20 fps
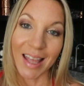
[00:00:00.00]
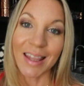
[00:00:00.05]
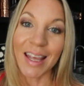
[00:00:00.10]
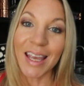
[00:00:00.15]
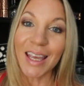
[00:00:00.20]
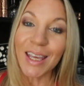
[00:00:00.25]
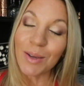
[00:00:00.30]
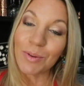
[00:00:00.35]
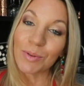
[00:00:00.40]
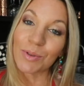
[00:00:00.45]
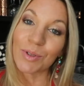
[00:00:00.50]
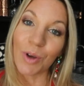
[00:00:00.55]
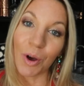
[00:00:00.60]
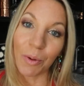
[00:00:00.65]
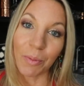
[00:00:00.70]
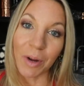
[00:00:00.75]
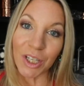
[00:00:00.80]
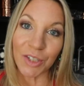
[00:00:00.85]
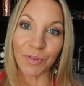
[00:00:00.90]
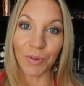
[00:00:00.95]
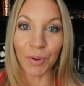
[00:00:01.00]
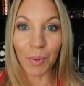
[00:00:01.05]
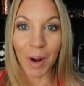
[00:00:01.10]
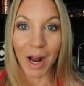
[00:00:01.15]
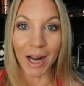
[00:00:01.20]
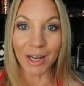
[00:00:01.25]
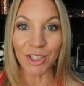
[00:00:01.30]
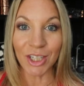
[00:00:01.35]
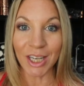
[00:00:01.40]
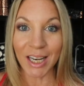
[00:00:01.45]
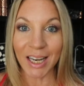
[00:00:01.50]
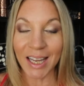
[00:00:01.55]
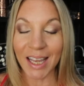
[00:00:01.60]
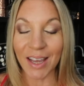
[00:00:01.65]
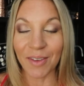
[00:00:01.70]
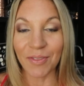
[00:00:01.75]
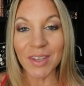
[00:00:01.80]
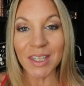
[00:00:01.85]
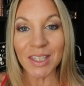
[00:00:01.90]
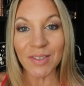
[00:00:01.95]
Thank you so much for watching.
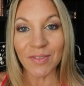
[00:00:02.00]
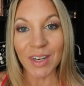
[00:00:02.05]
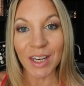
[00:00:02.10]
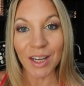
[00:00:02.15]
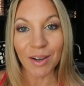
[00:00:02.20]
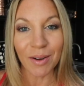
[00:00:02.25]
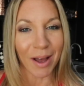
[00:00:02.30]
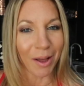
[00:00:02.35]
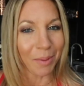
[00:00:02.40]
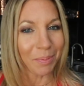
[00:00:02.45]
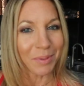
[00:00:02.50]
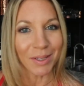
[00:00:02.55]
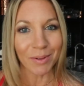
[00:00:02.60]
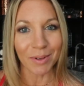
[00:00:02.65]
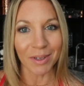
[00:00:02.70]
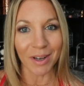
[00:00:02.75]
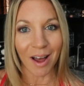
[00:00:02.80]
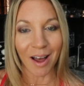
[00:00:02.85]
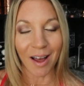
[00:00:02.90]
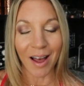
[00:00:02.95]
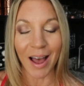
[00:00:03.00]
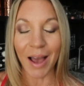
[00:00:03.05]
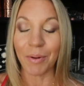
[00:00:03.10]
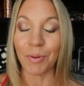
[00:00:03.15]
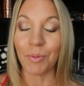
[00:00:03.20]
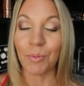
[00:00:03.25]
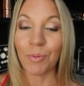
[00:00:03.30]
If this video helps you at all, I would